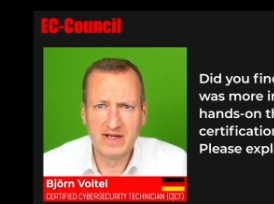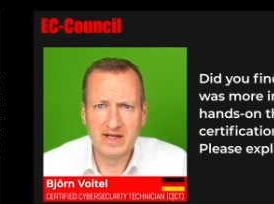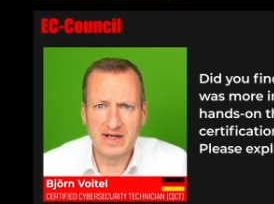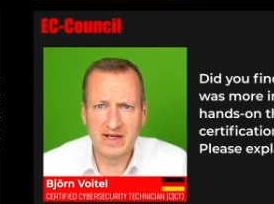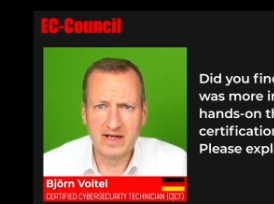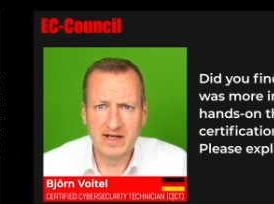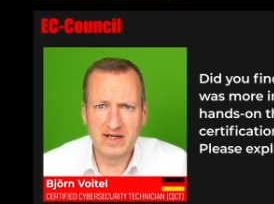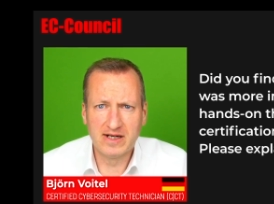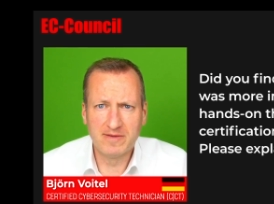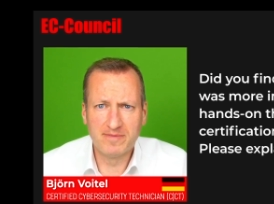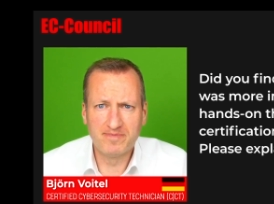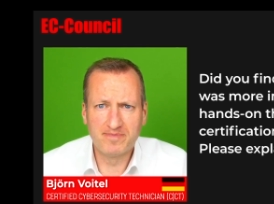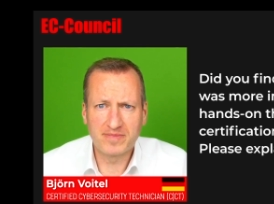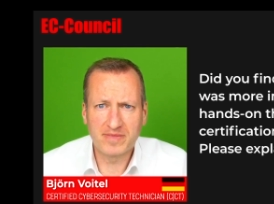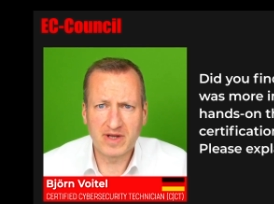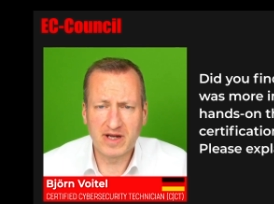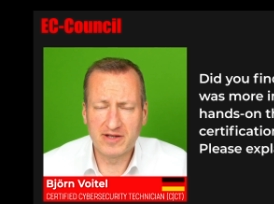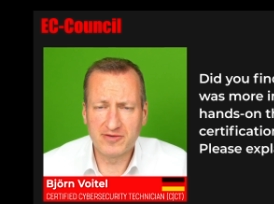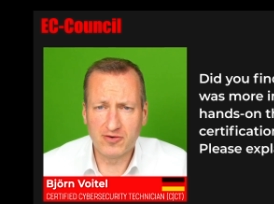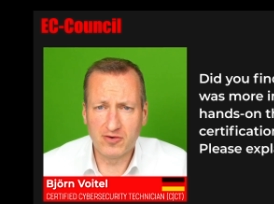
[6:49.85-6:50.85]
Um,
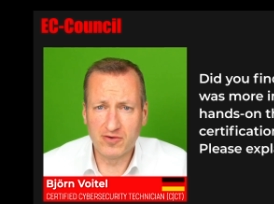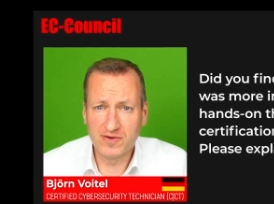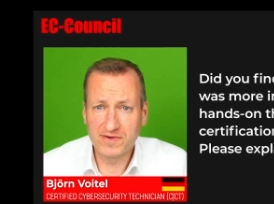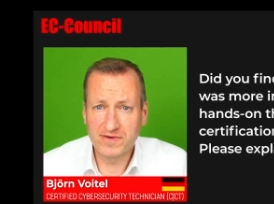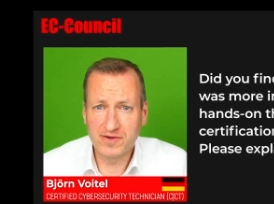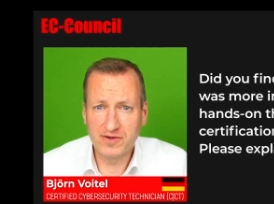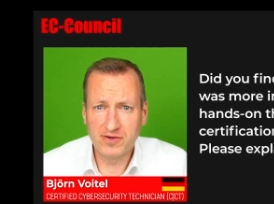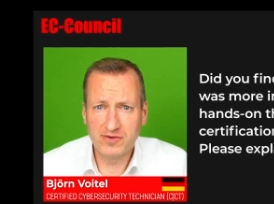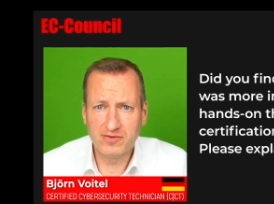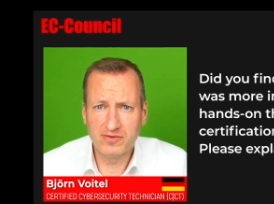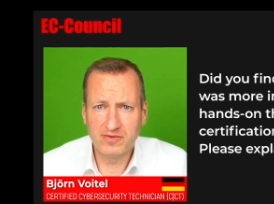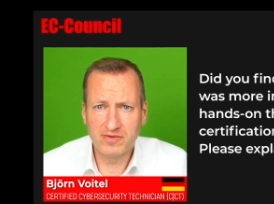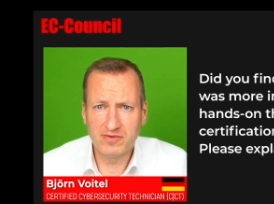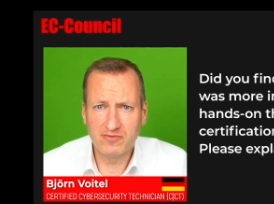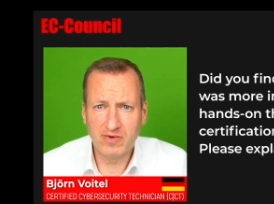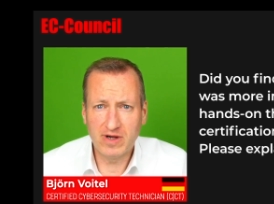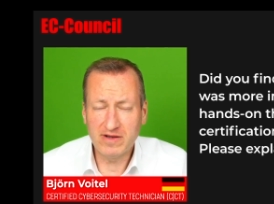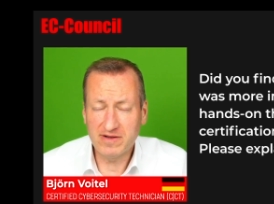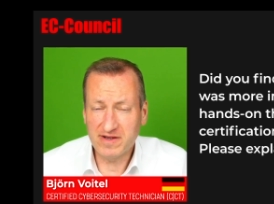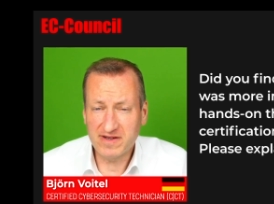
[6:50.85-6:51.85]
and also,
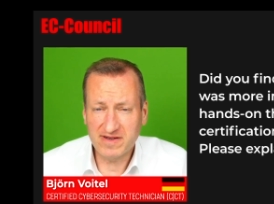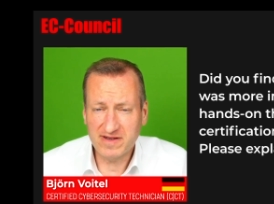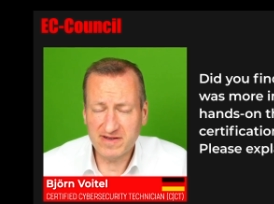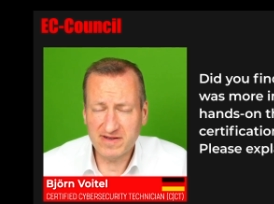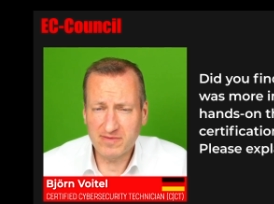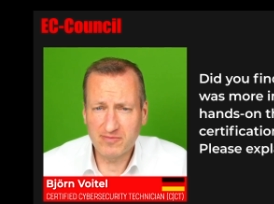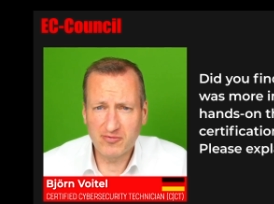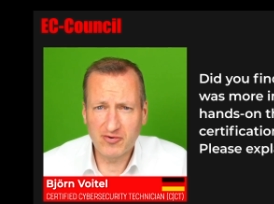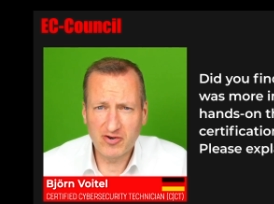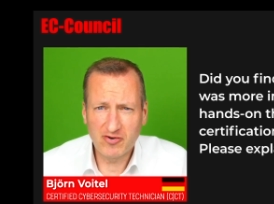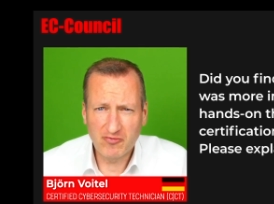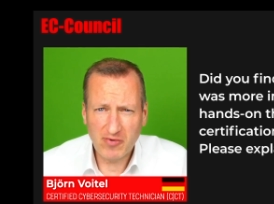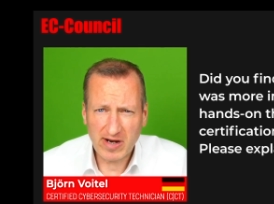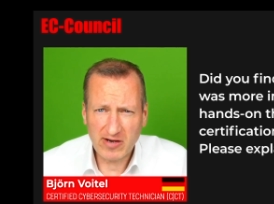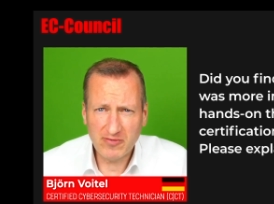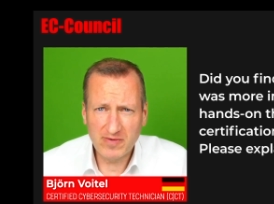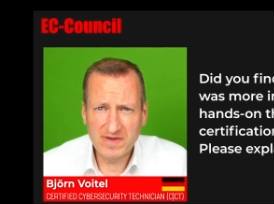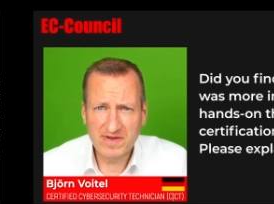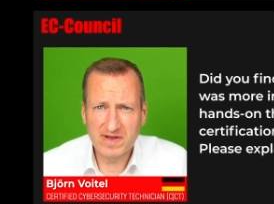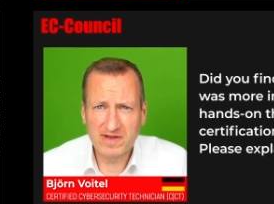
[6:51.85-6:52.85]
well, it is a
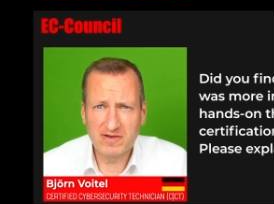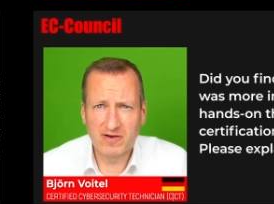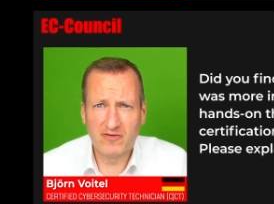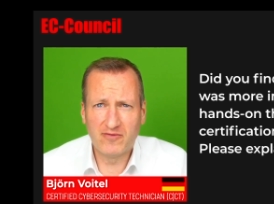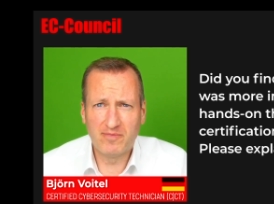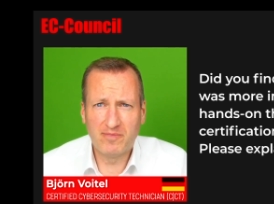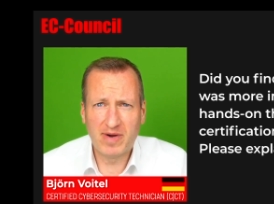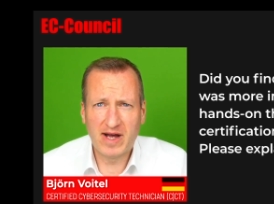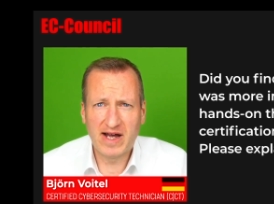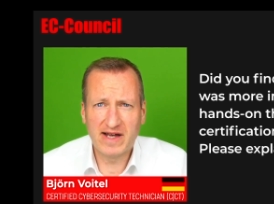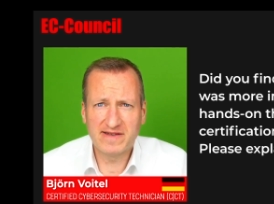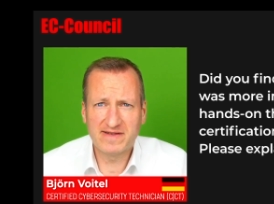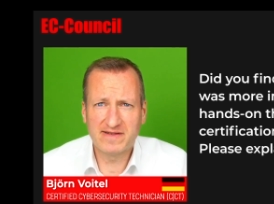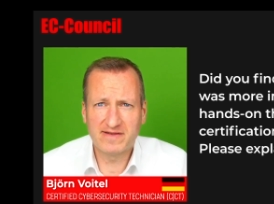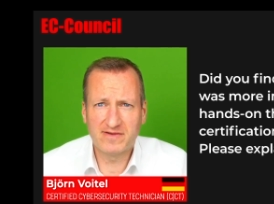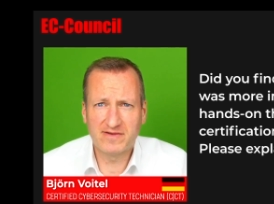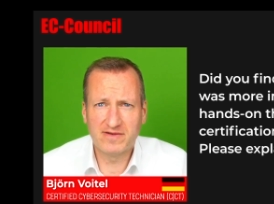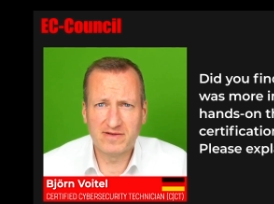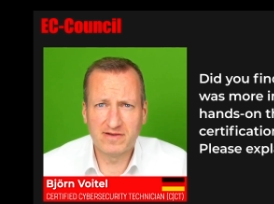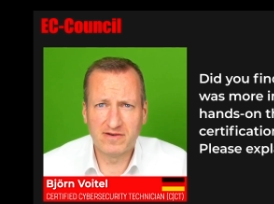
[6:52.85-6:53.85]
prerequisite of
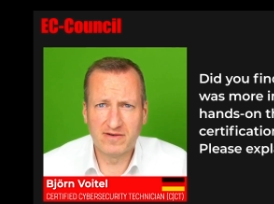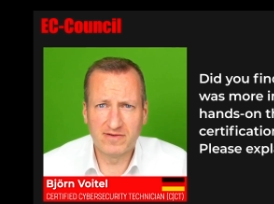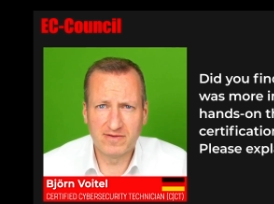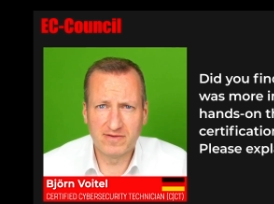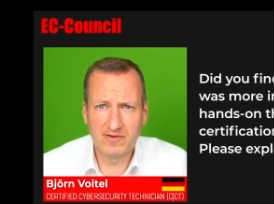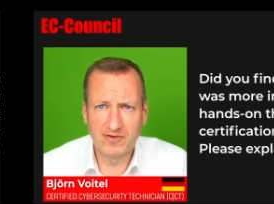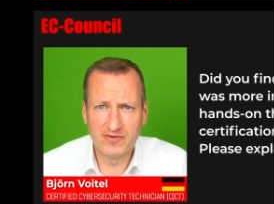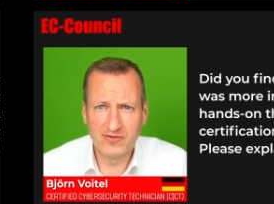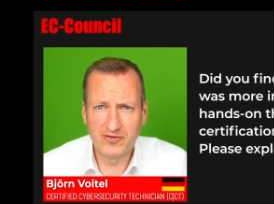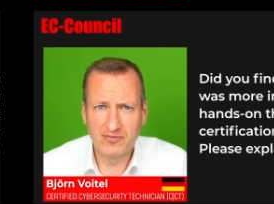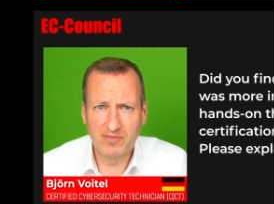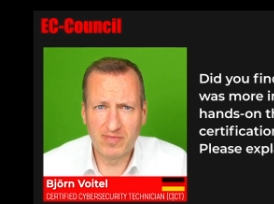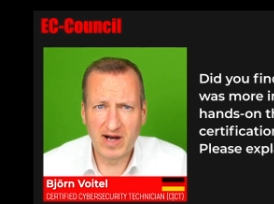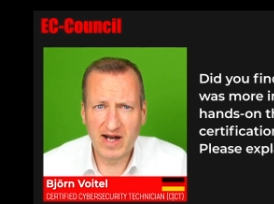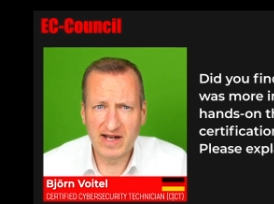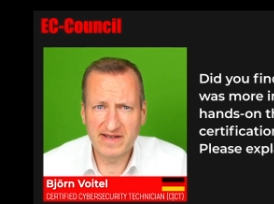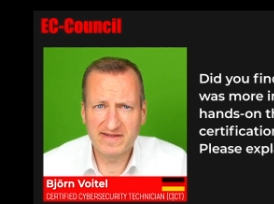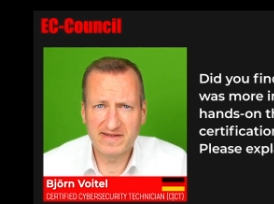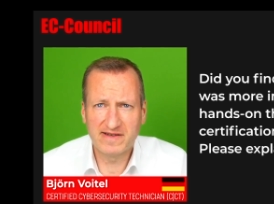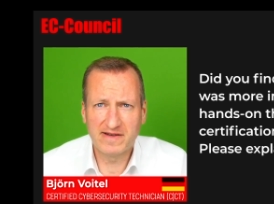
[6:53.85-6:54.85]
passed onto
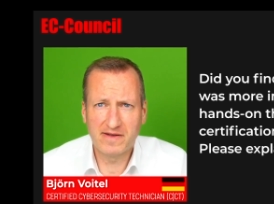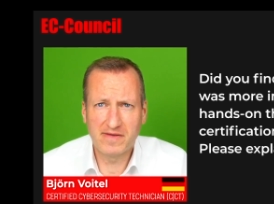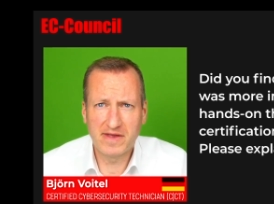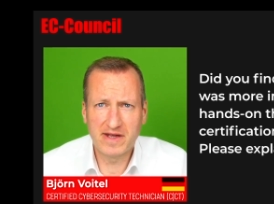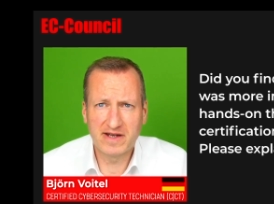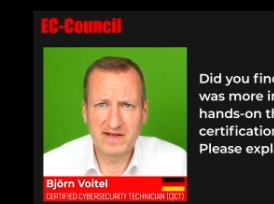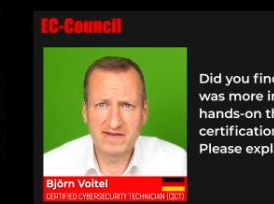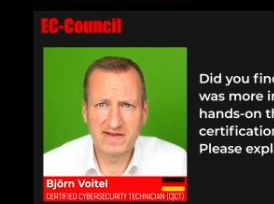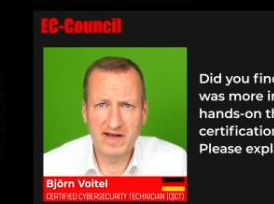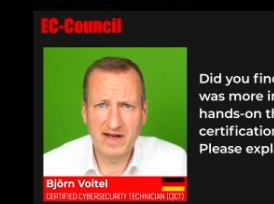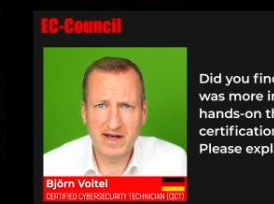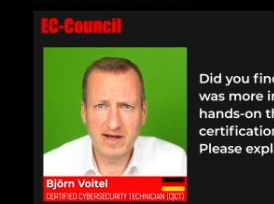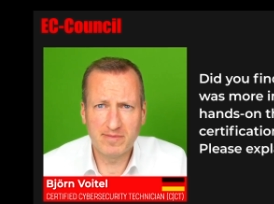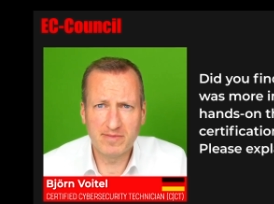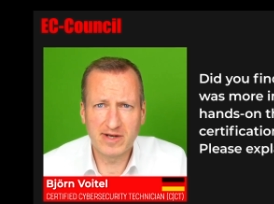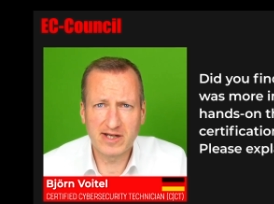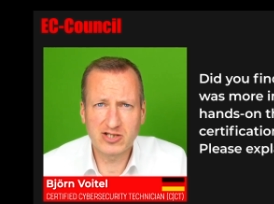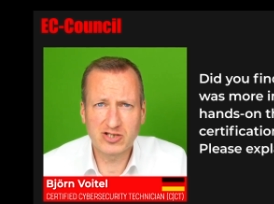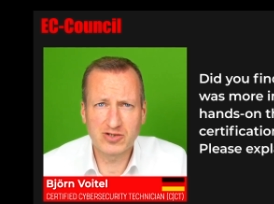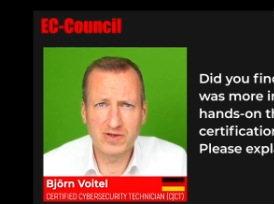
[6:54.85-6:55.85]
passing the exam
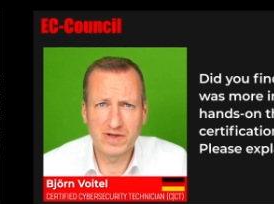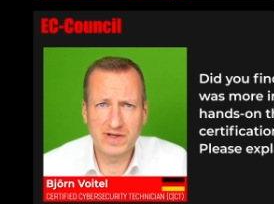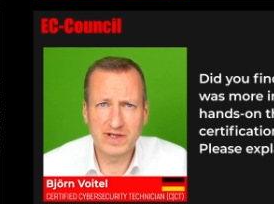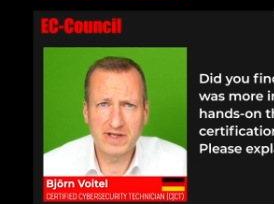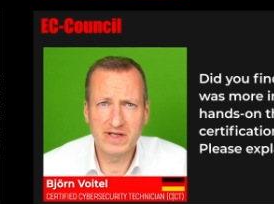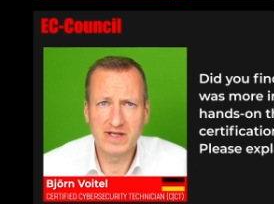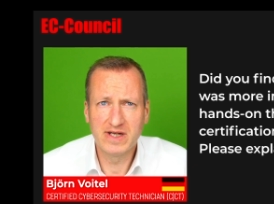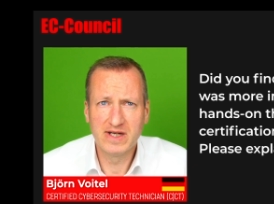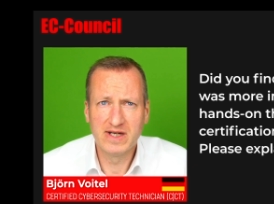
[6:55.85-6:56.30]
actually